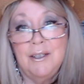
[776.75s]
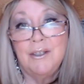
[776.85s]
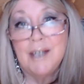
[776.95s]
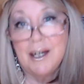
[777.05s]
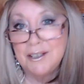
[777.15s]

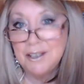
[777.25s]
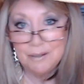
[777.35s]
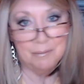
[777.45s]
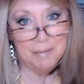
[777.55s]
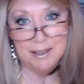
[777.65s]
You guys
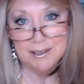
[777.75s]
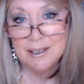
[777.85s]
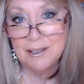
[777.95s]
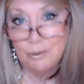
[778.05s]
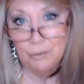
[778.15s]
know it
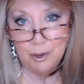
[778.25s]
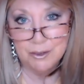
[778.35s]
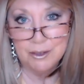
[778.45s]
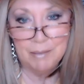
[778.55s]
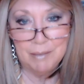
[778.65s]
means the
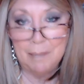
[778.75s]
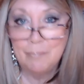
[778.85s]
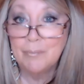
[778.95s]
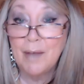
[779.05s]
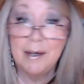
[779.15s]
world to me.
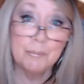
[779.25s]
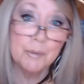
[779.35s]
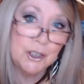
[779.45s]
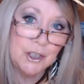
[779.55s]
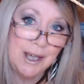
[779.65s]
I
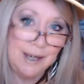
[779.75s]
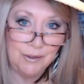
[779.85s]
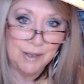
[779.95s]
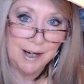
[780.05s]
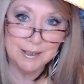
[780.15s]
appreciate
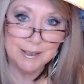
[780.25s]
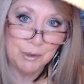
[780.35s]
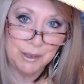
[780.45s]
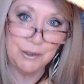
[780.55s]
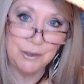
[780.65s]
you guys
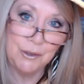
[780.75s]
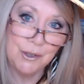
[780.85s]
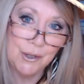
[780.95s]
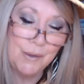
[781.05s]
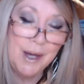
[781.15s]
more than you
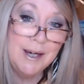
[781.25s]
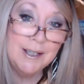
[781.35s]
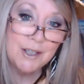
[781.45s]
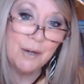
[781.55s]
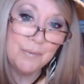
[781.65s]
know.
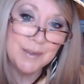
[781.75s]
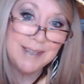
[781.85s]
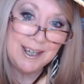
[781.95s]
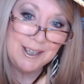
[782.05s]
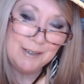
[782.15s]
So
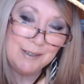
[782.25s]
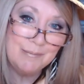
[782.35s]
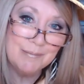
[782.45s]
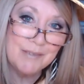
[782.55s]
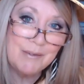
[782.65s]
thank you
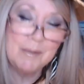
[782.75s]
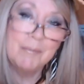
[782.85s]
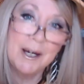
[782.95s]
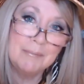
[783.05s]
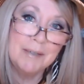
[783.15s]
from the
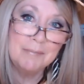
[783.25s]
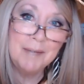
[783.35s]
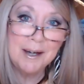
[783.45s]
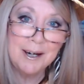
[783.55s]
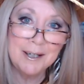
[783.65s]
bottom of
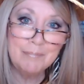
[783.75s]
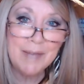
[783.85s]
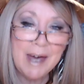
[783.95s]
my heart.